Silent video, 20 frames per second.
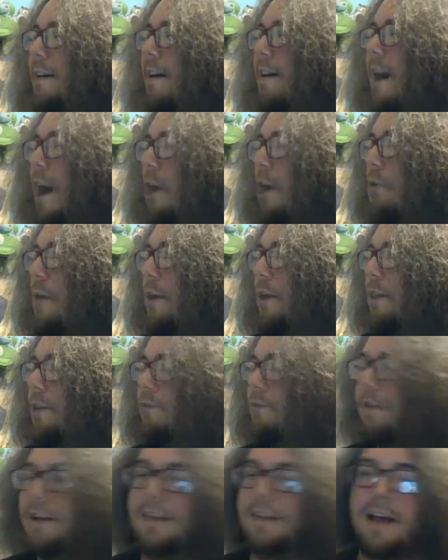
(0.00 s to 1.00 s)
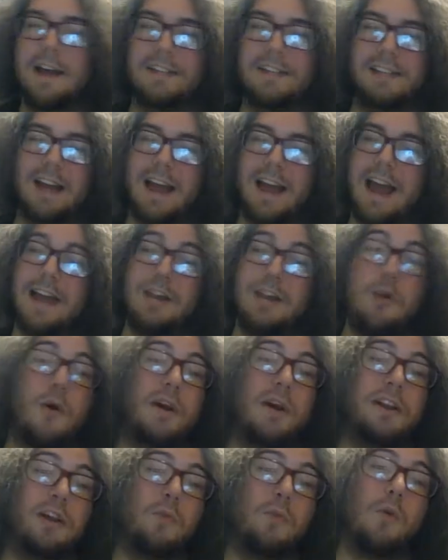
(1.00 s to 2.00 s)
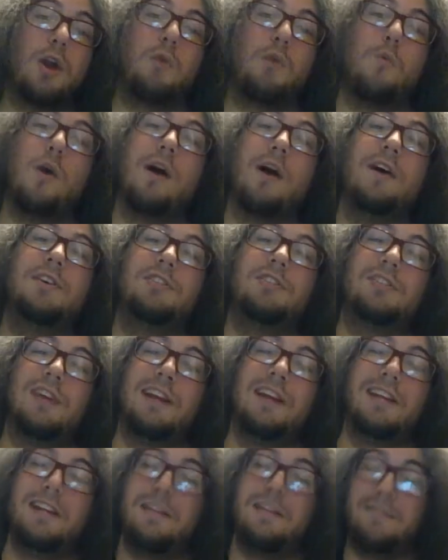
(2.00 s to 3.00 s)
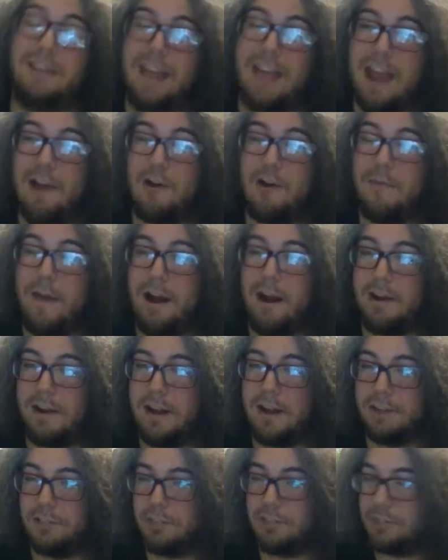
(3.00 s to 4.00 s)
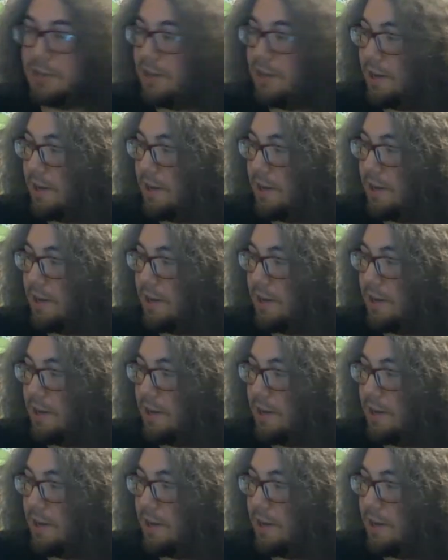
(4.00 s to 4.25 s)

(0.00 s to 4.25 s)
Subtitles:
I quickly realized that I had no idea what it was, and I didn't even care about it. I just